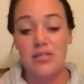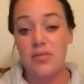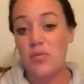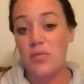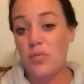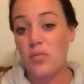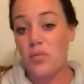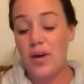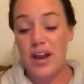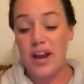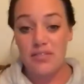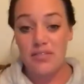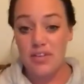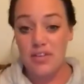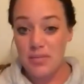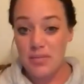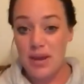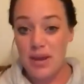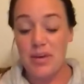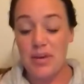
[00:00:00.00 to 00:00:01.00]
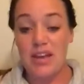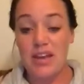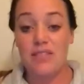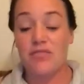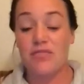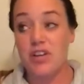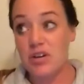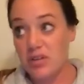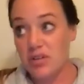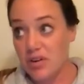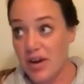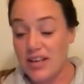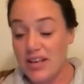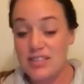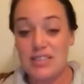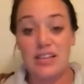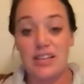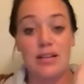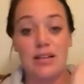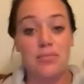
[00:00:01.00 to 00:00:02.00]
whatever it may be, and friend
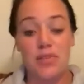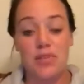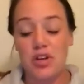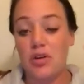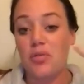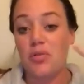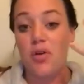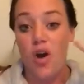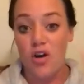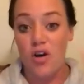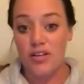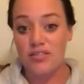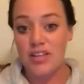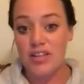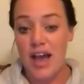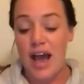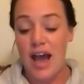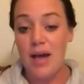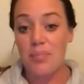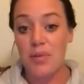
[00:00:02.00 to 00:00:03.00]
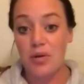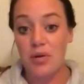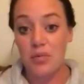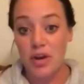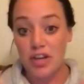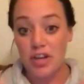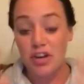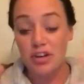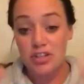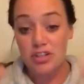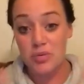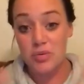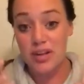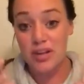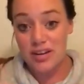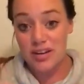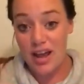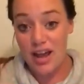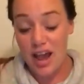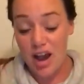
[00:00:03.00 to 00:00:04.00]
requesting and, you know, all of that. But what you're doing
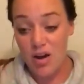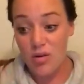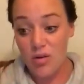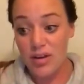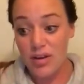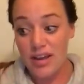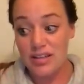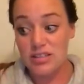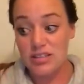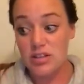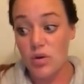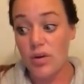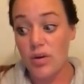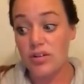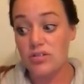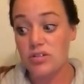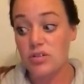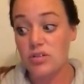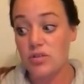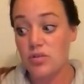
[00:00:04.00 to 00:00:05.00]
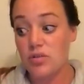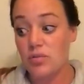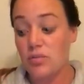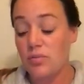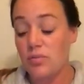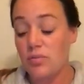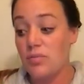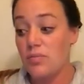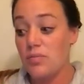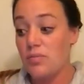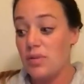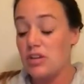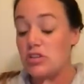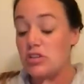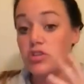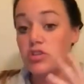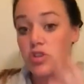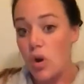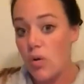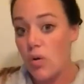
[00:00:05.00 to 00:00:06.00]
now is going to be
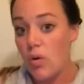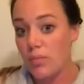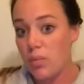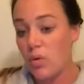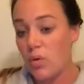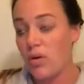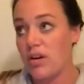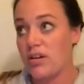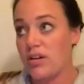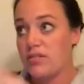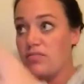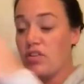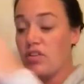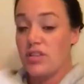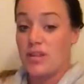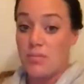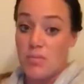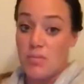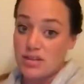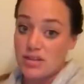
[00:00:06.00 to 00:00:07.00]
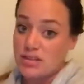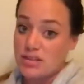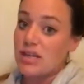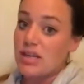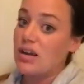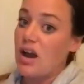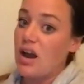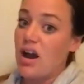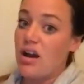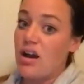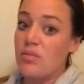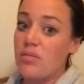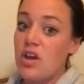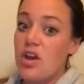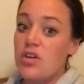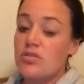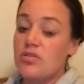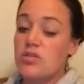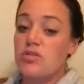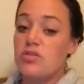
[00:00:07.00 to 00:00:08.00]
so important for the months to come.
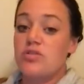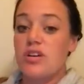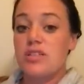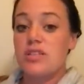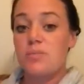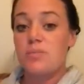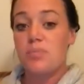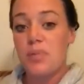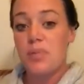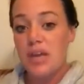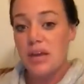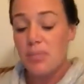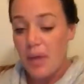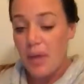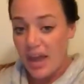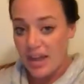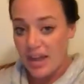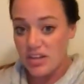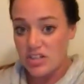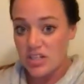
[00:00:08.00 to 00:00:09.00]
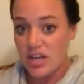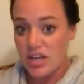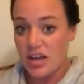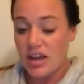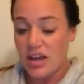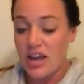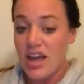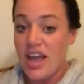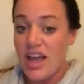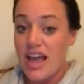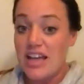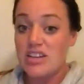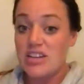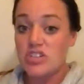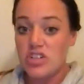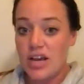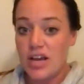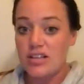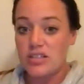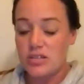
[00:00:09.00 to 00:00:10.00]
So just be patient and
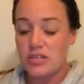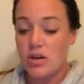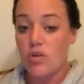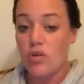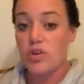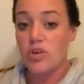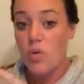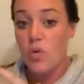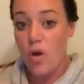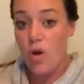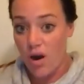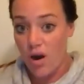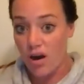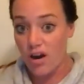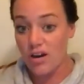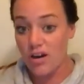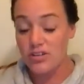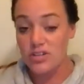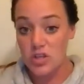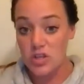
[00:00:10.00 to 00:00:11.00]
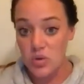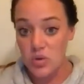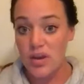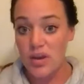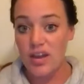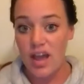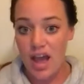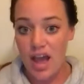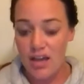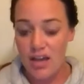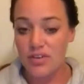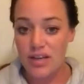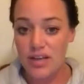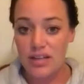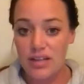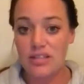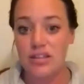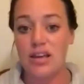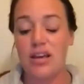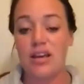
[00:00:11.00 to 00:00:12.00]
just know you are doing
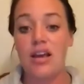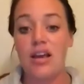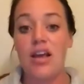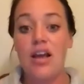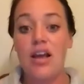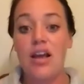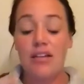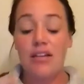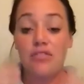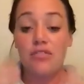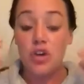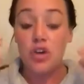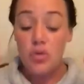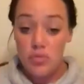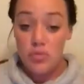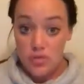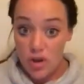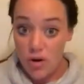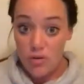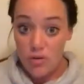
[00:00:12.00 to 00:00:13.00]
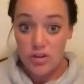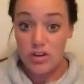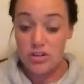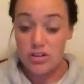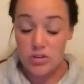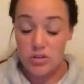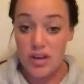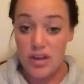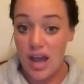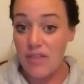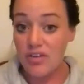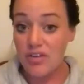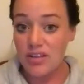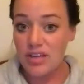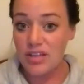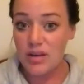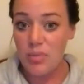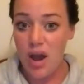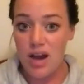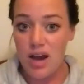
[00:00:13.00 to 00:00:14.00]
everything. If you know you're doing
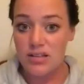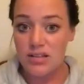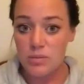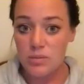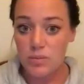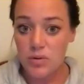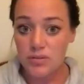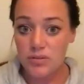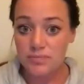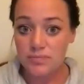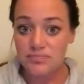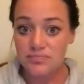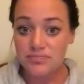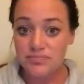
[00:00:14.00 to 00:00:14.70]
everything possible,